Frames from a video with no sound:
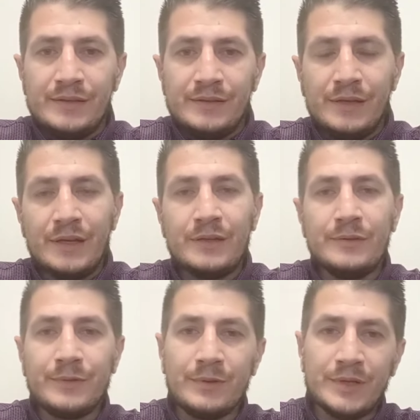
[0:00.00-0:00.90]
Thank you
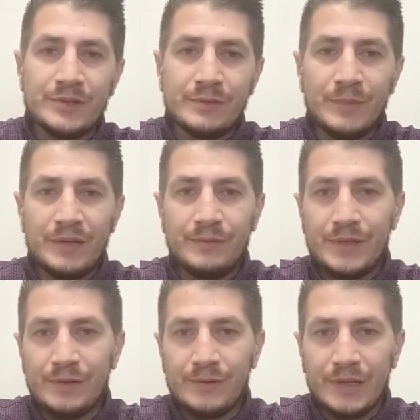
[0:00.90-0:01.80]
for watching my
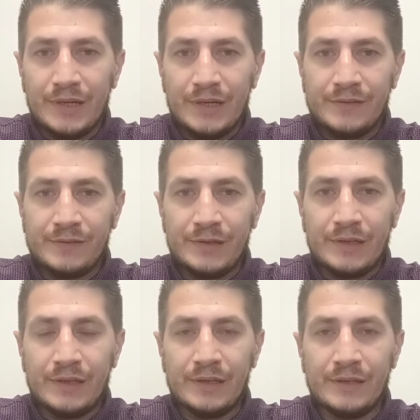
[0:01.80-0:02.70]
video, guys,
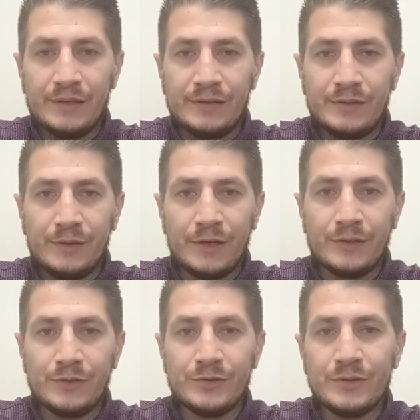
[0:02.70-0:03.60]
and
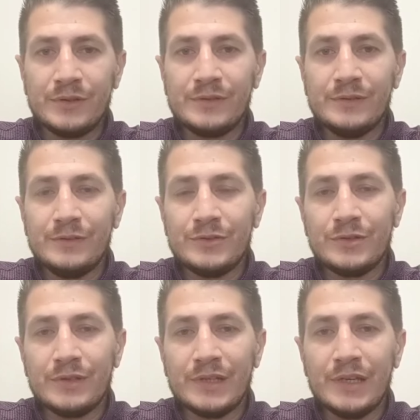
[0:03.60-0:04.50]
you
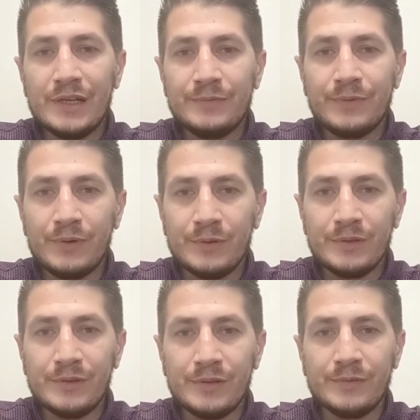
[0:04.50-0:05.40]
should get a photo
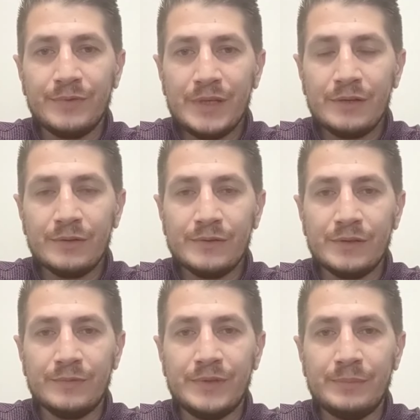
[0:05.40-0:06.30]
or videos
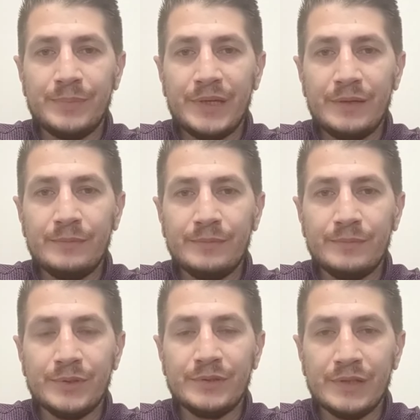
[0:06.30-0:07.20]
of the plane
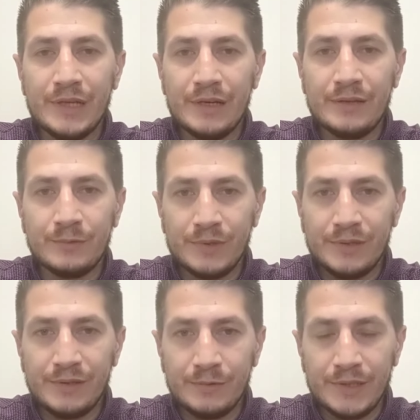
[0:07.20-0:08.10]
put together with
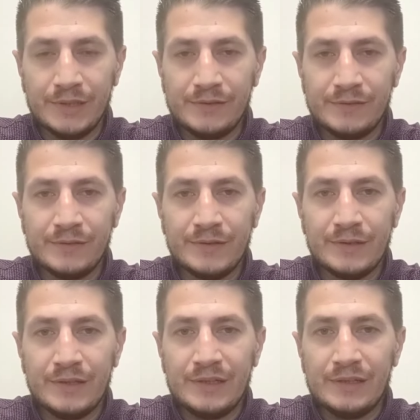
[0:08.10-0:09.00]
the wings,
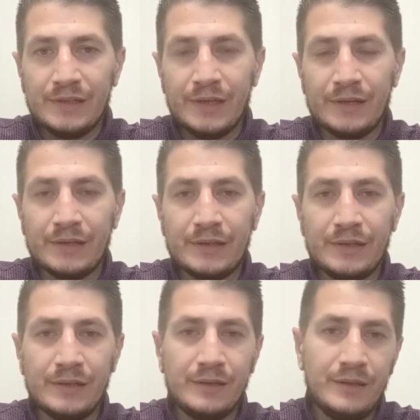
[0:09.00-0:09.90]
like
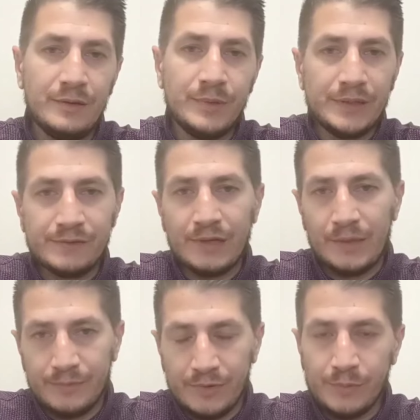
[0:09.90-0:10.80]
in a week's
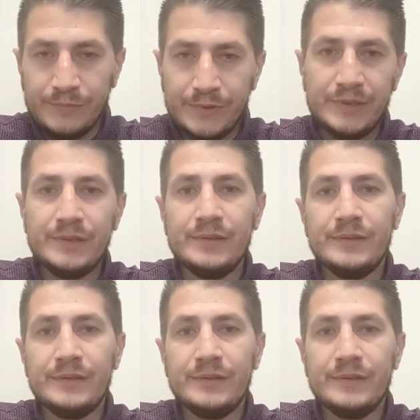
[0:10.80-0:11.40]
time, hopefully.